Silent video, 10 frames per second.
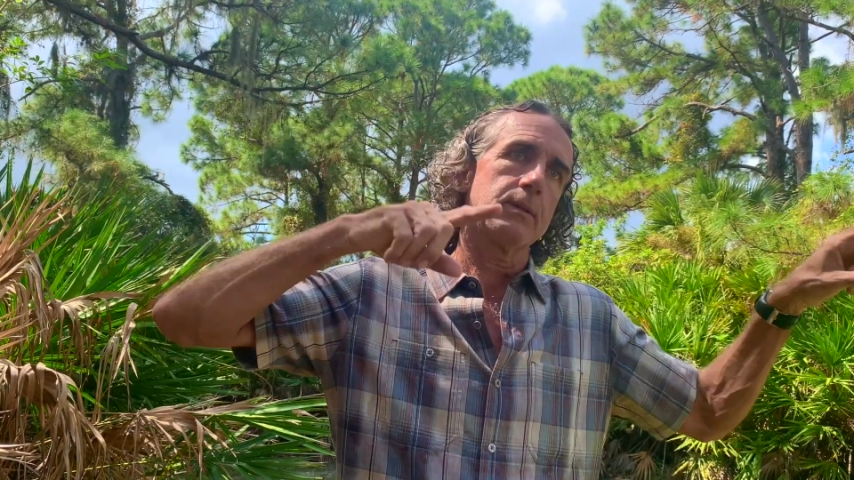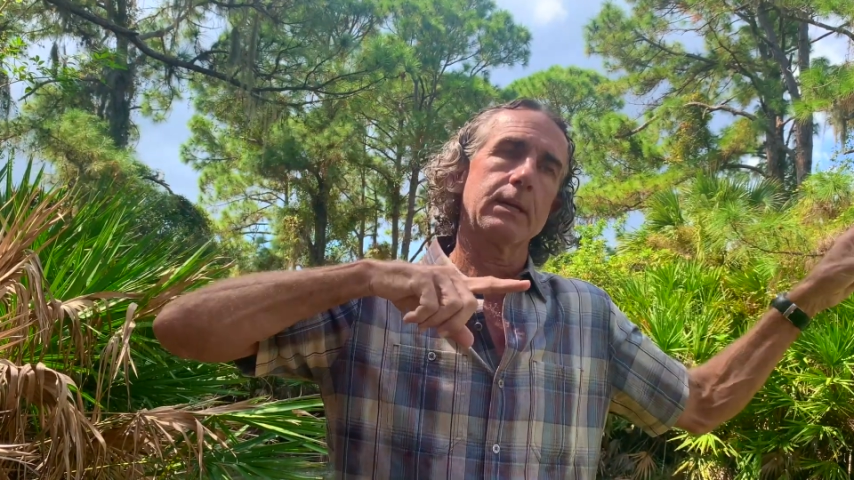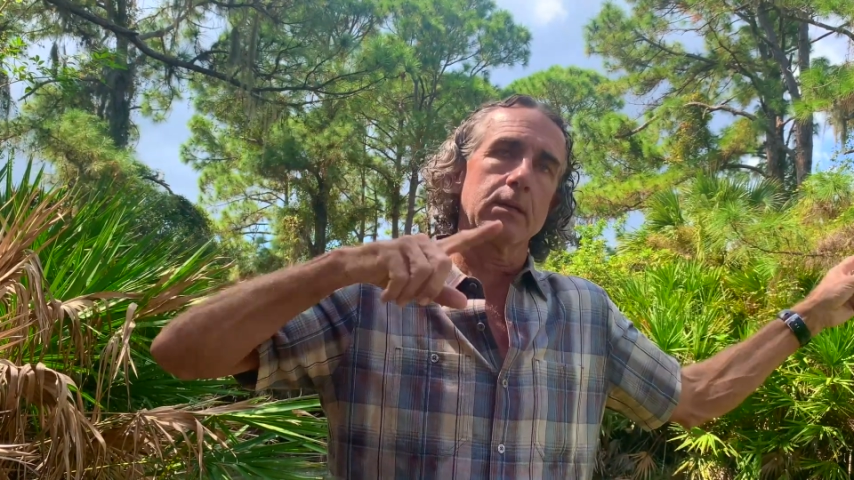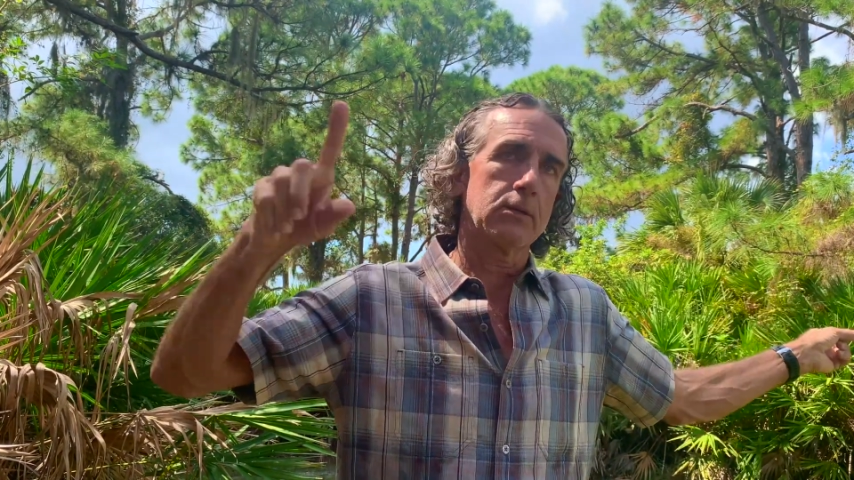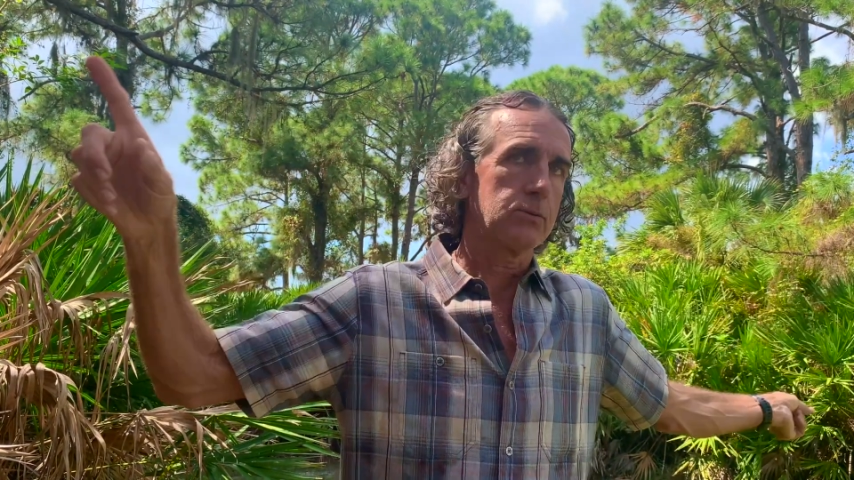and
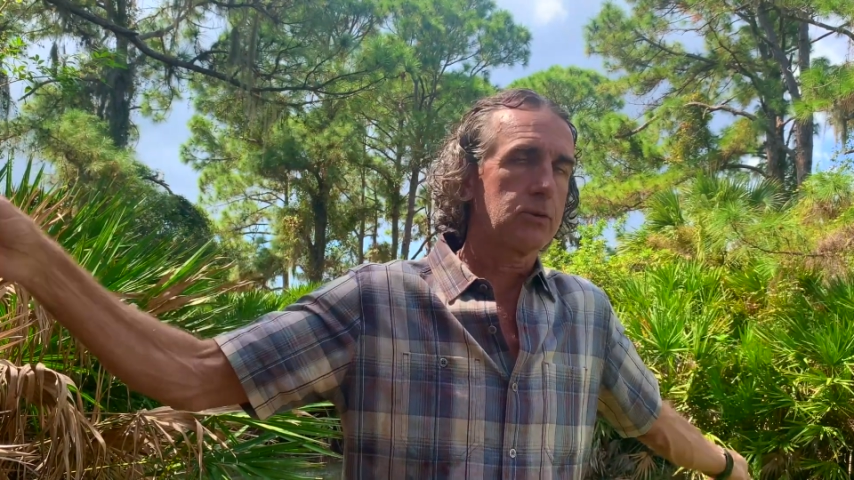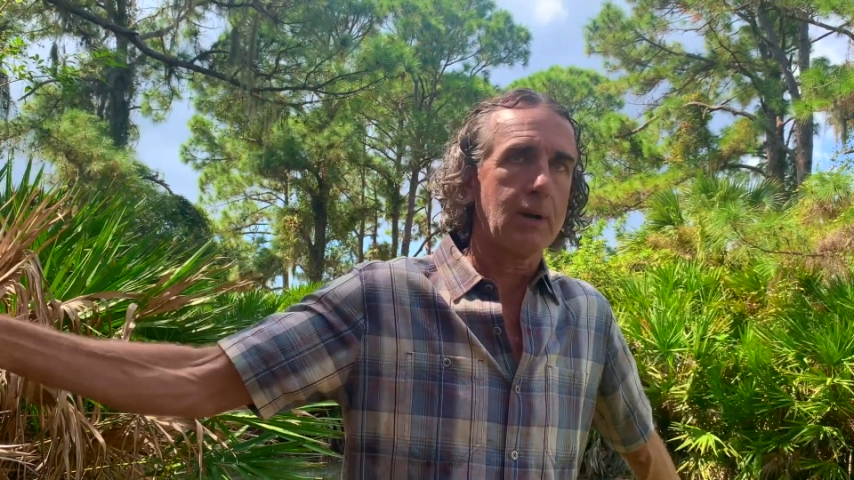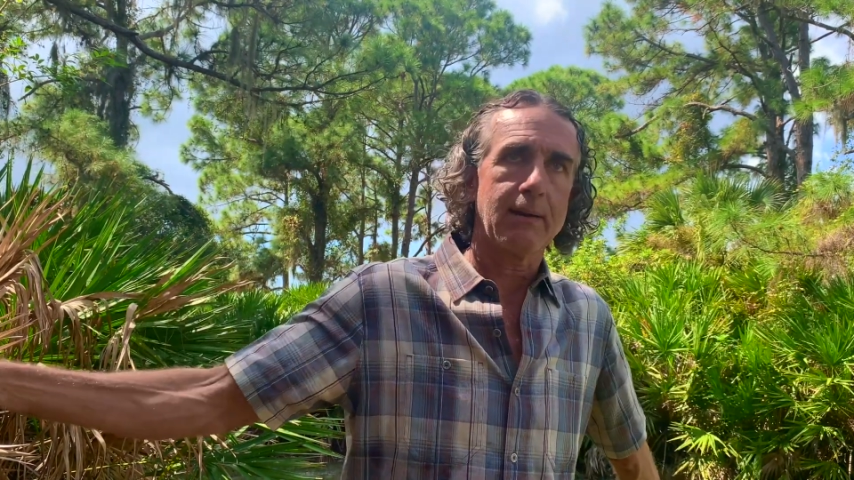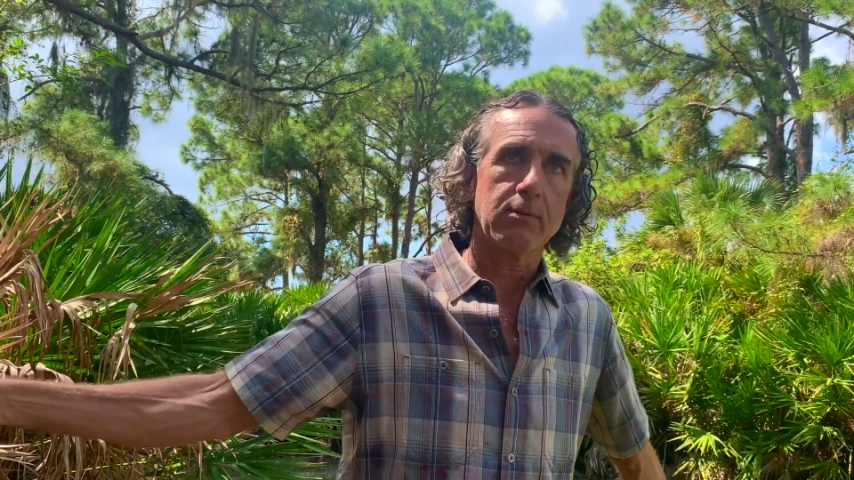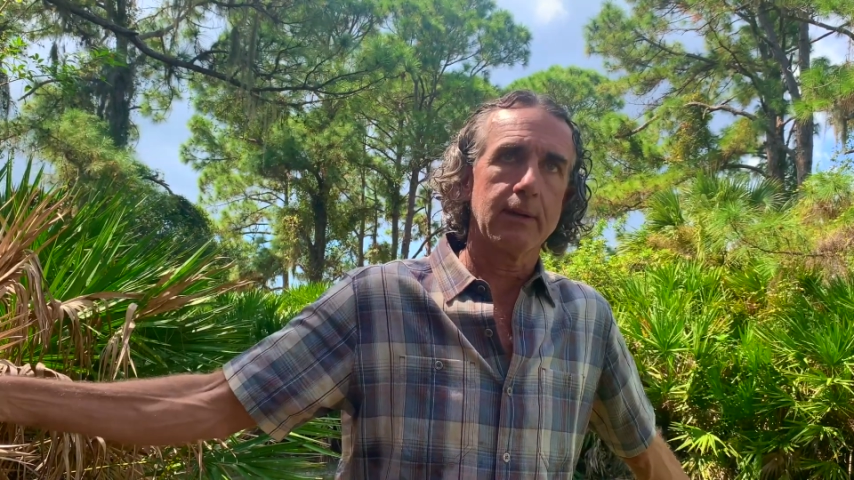they can just
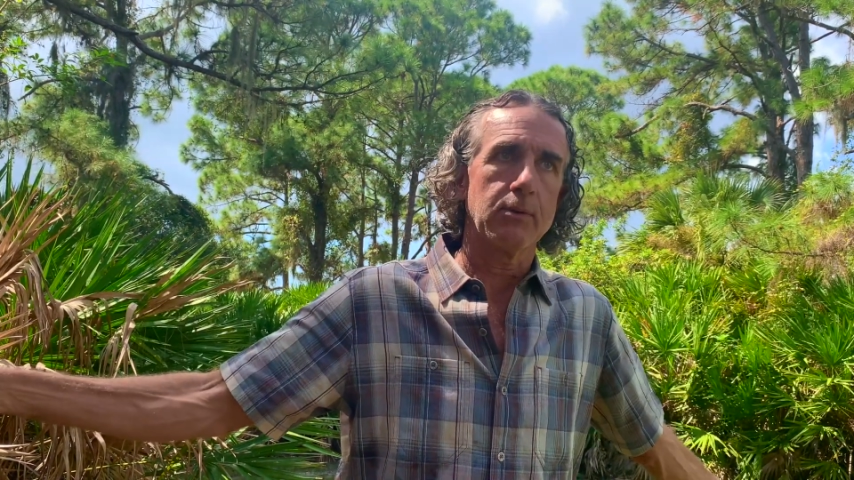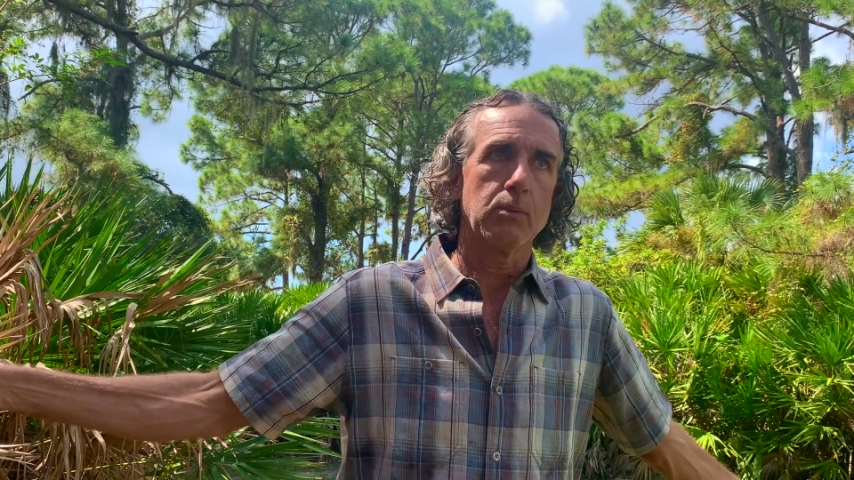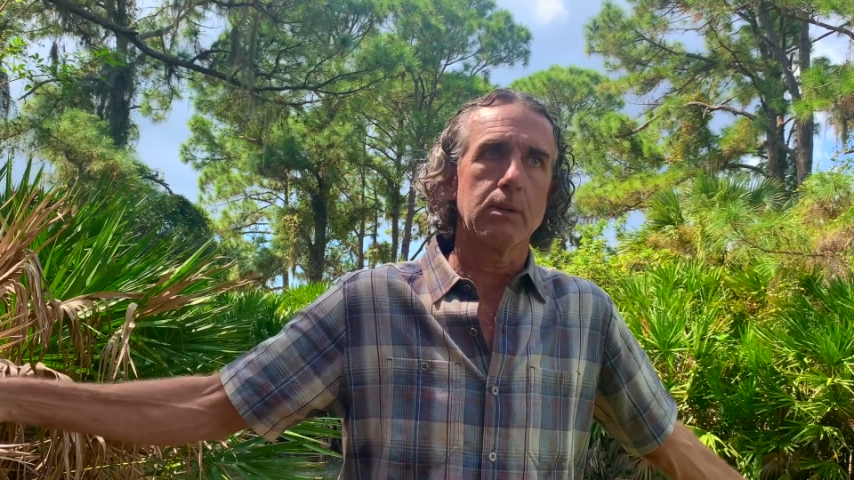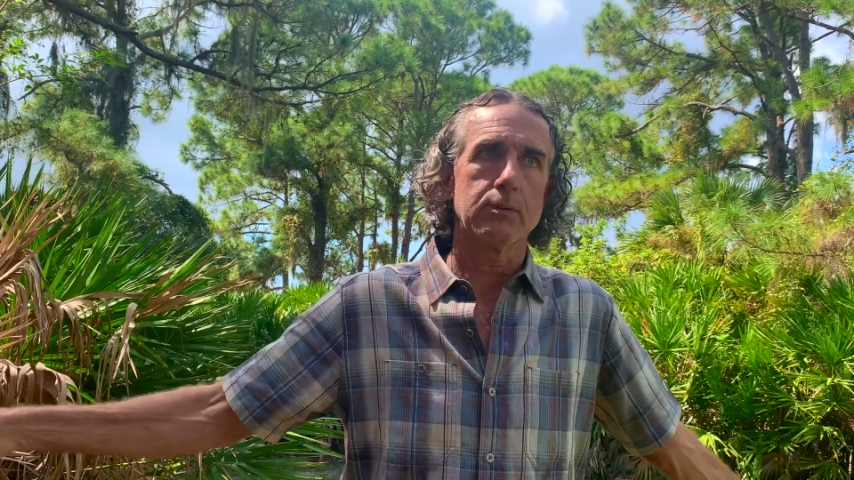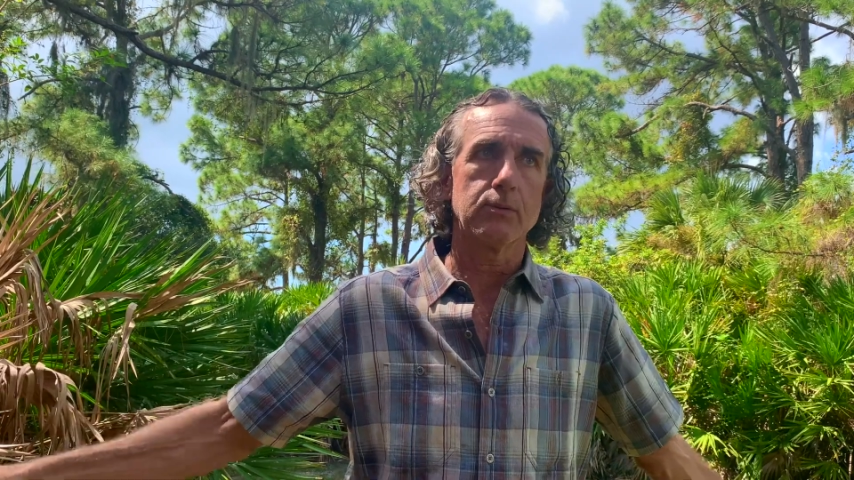travel everywhere.